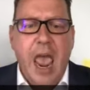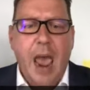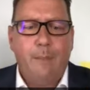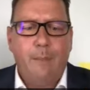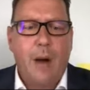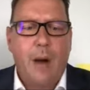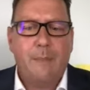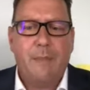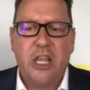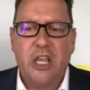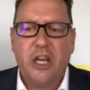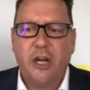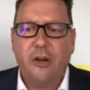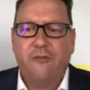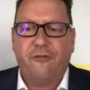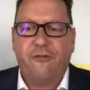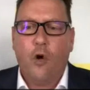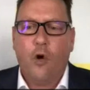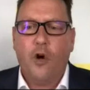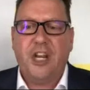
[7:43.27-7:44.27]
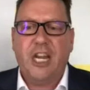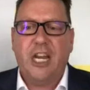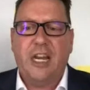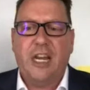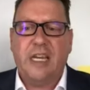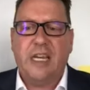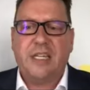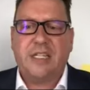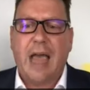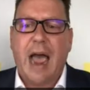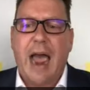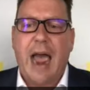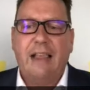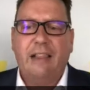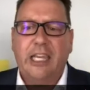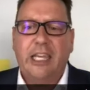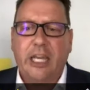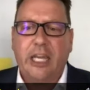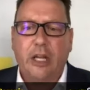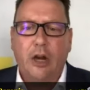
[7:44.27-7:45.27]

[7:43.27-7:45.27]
At $1,040,000 it is. Hayley,